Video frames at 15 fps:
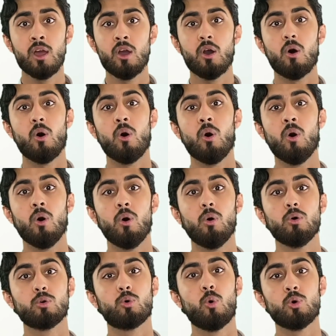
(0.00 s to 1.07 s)

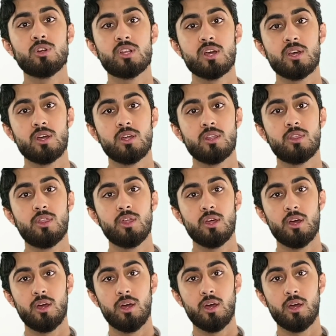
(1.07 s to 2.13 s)
or go to
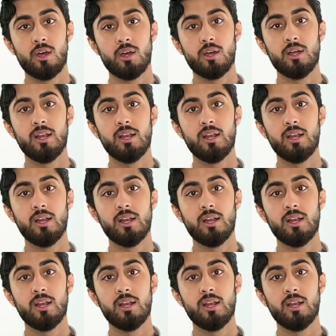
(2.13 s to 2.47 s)
the